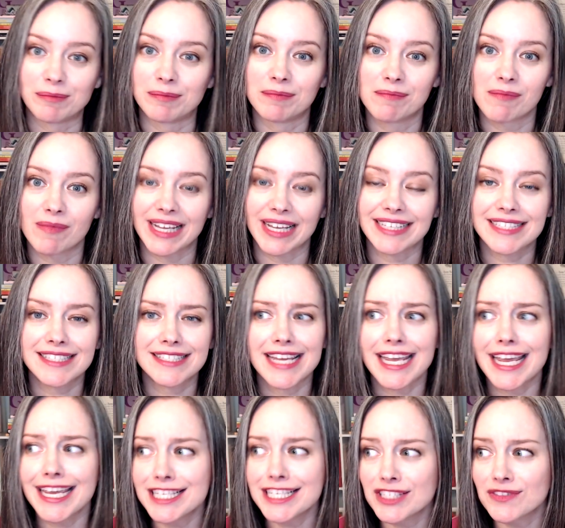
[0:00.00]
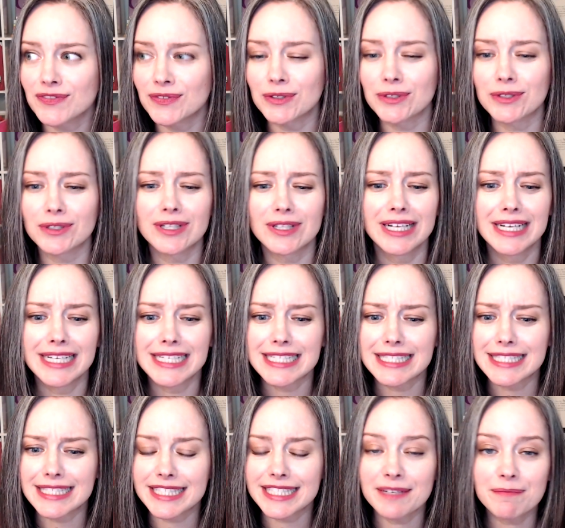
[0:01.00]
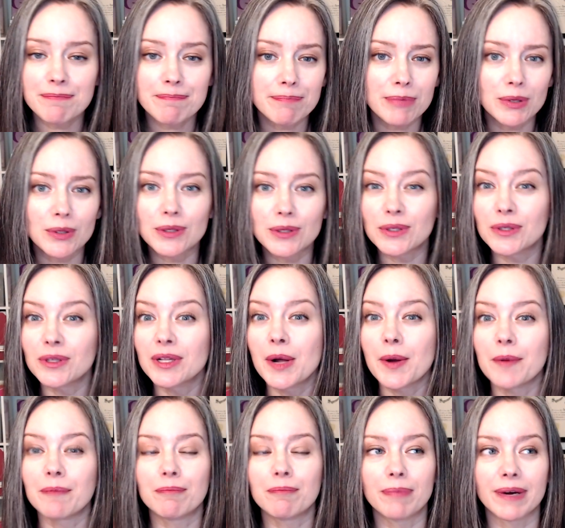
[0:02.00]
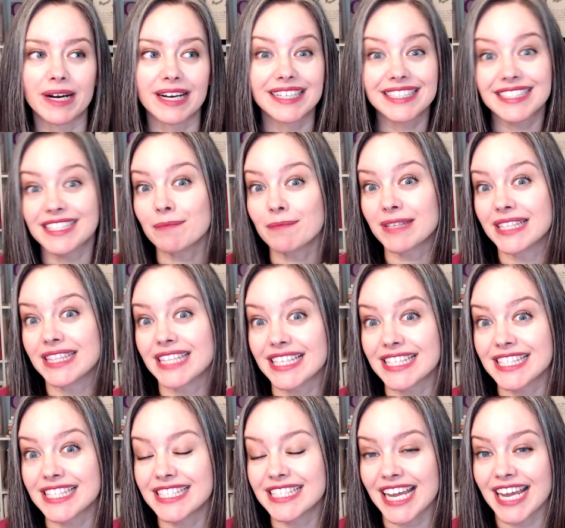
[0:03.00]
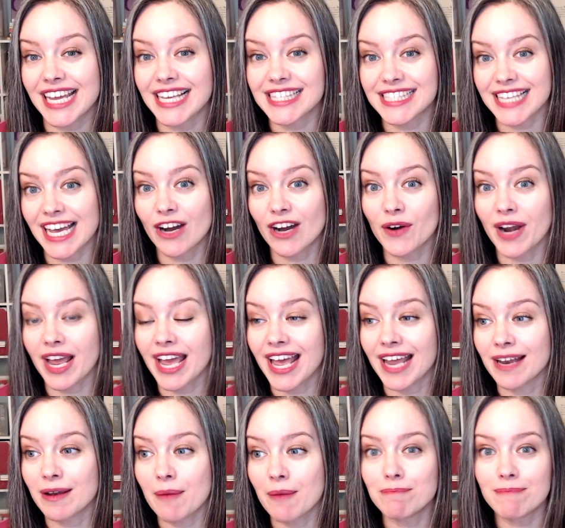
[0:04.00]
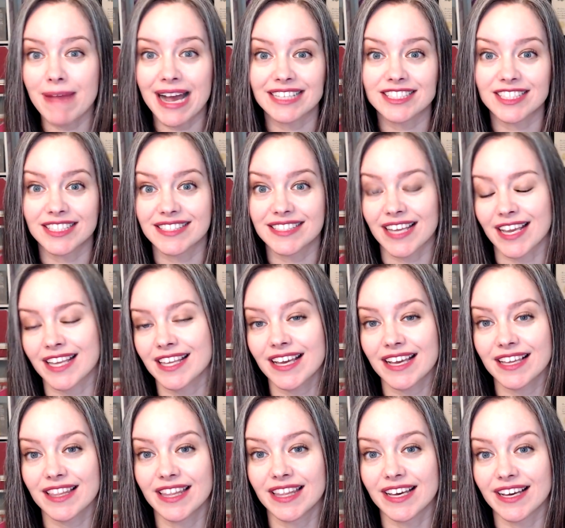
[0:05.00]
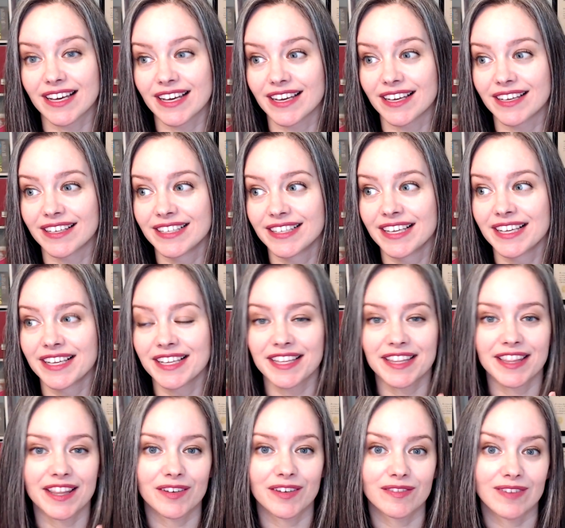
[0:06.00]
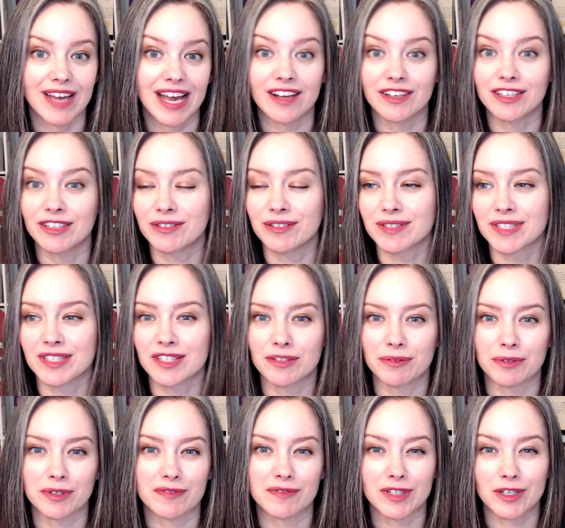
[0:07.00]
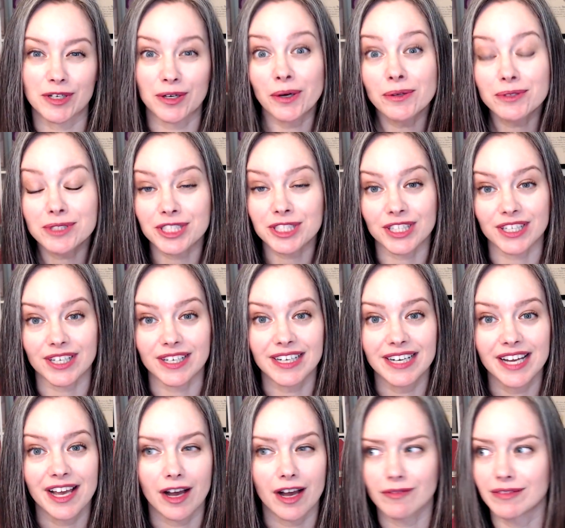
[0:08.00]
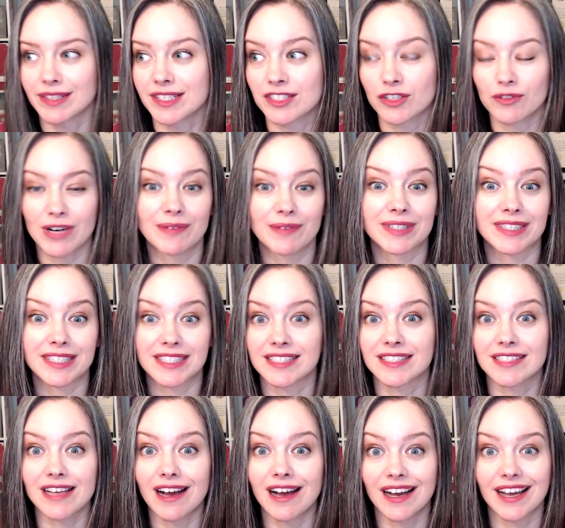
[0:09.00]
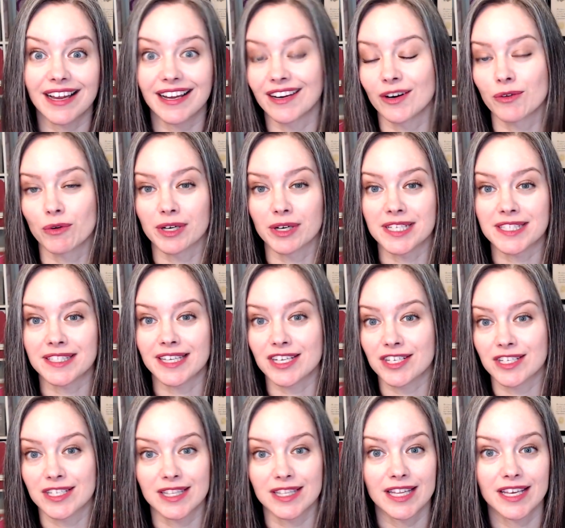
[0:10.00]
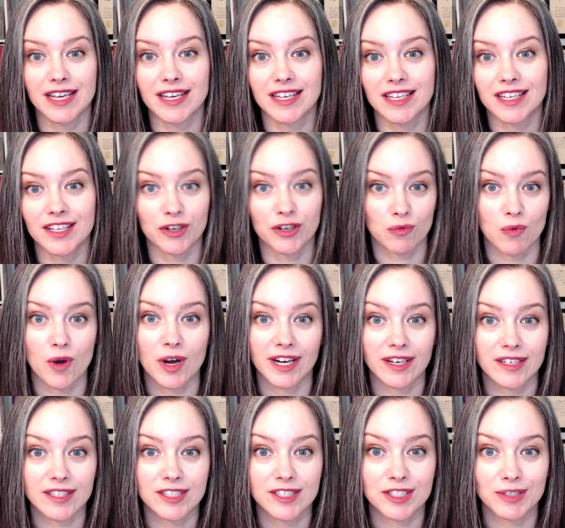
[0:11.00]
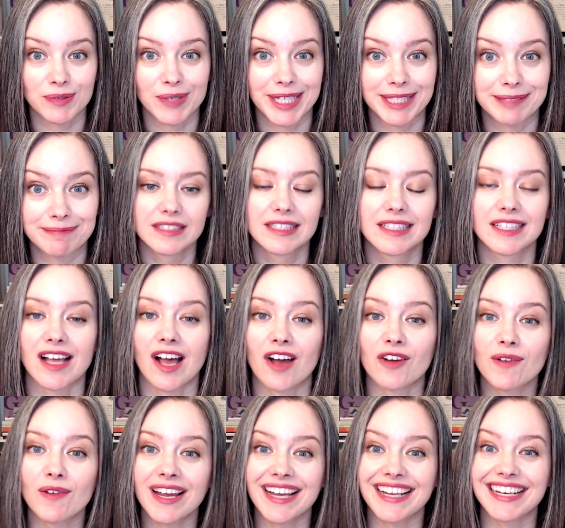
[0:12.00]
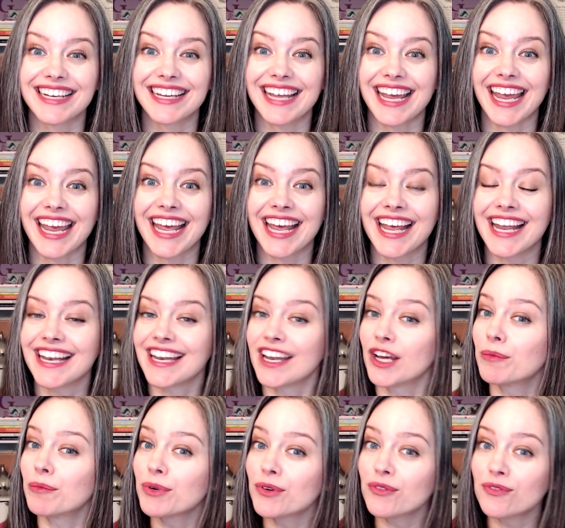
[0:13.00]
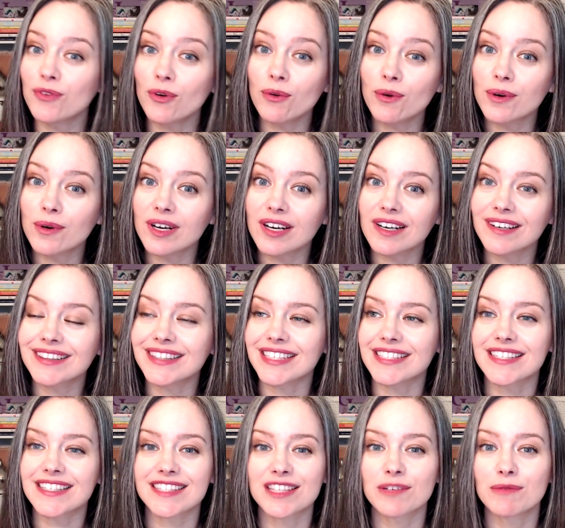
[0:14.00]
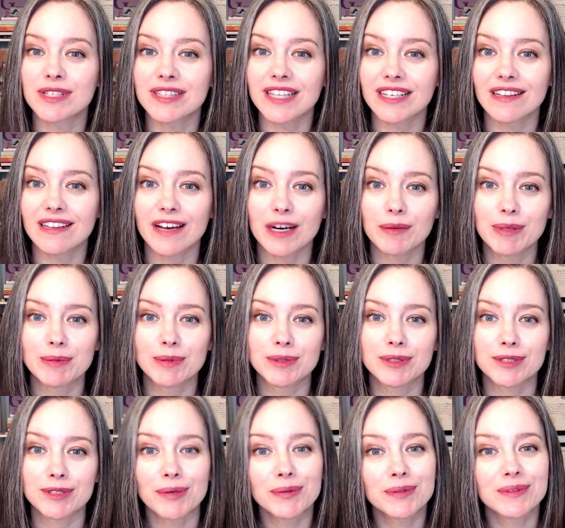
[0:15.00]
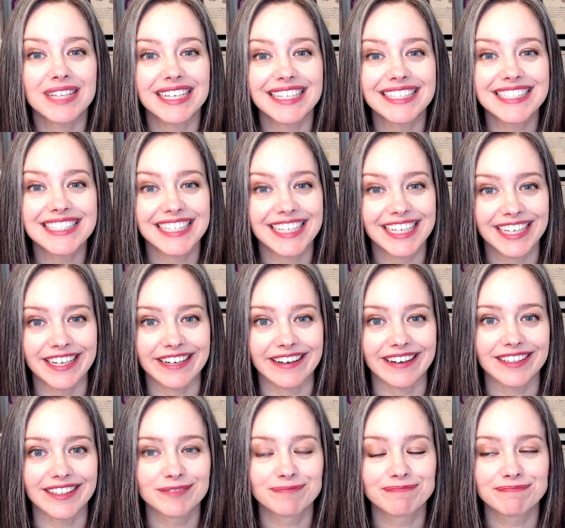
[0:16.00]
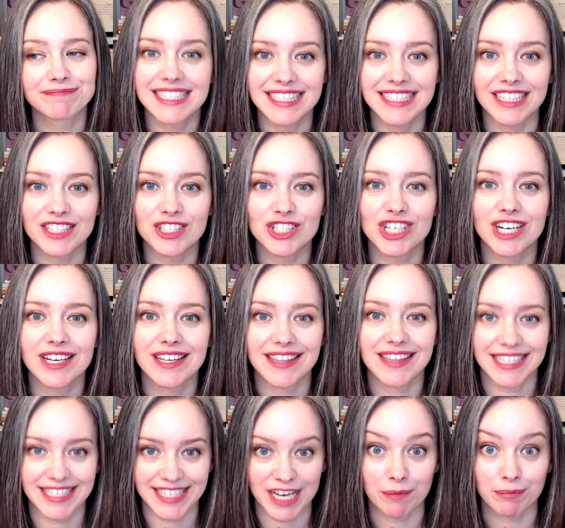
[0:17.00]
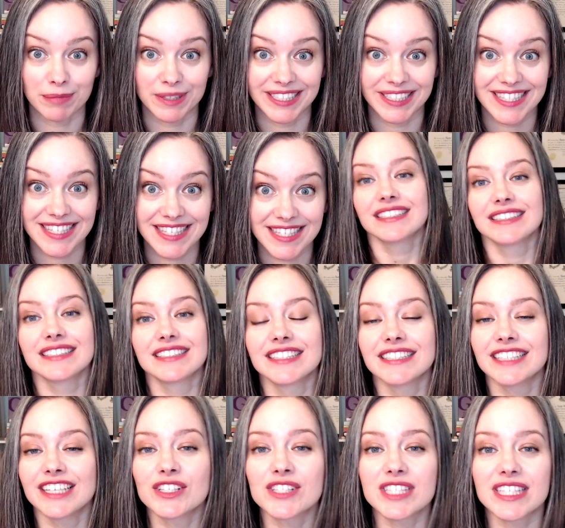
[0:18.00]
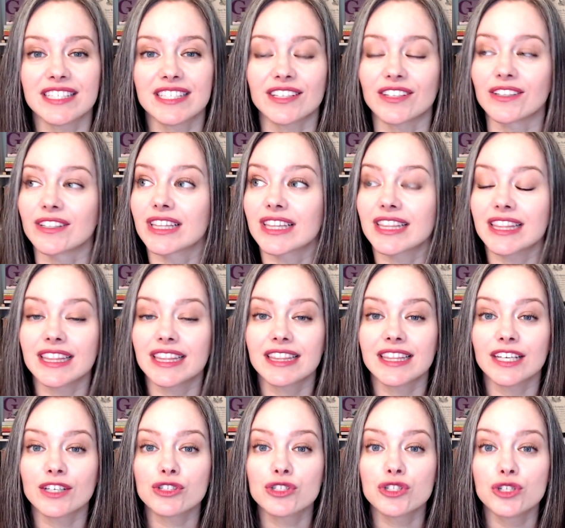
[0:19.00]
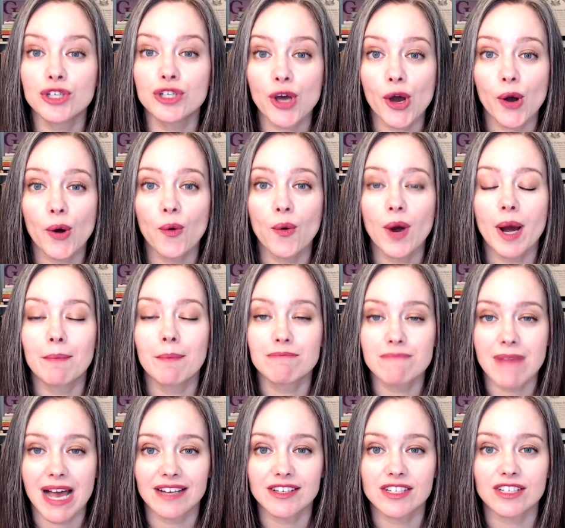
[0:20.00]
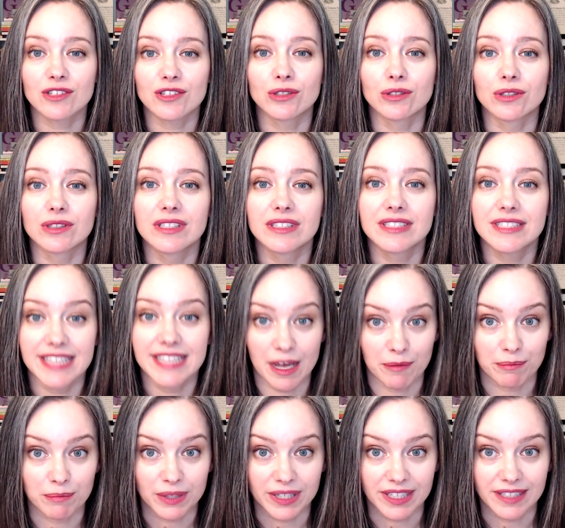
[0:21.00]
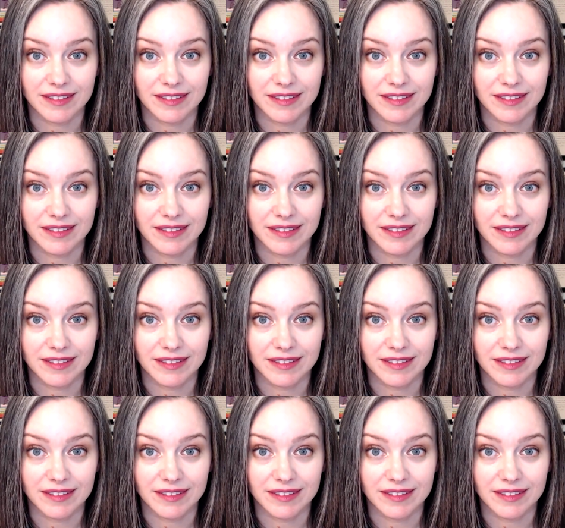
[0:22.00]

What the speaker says: like a tasteful, simple, but something that stands out and matches like the values and sort of the culture of this graphic design organization that you're wanting to join. All right, and number 4, this is the one that a lot of people don't like to hear. Ditch the templates. Here's the deal. There's no magical template.